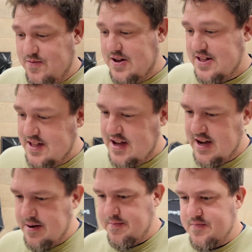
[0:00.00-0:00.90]
Well,
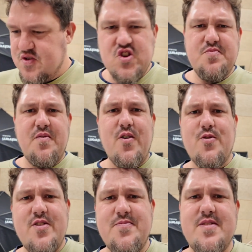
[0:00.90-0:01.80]
just before
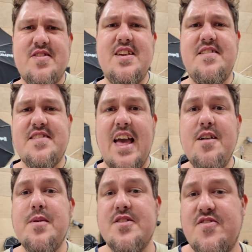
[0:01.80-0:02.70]
Christmas, the
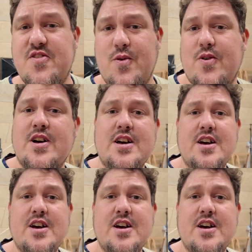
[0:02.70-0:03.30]
Scale Model store